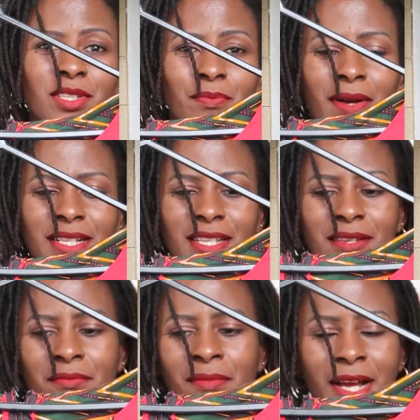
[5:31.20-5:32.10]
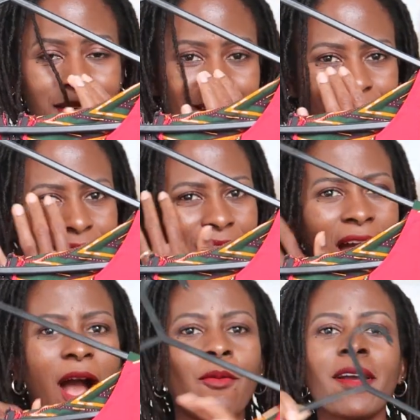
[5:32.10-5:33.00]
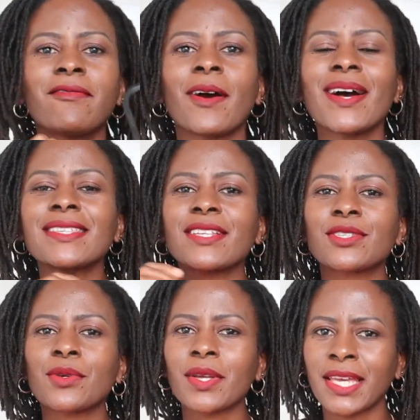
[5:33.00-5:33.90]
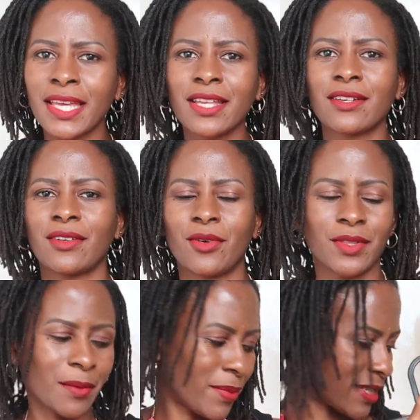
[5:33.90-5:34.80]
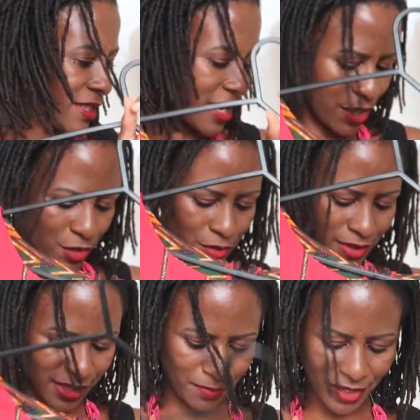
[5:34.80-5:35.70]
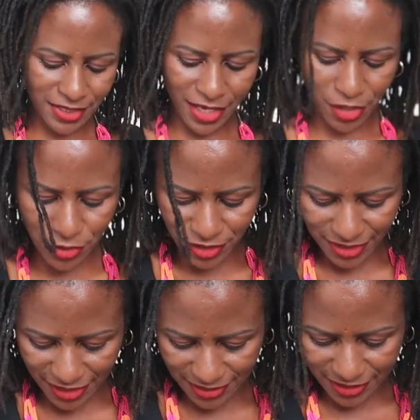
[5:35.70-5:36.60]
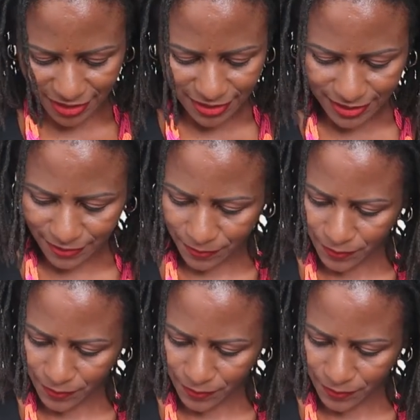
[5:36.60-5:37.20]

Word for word: was pattern matched. However, I wasn't so keen on the pattern I used, and the pattern I used is this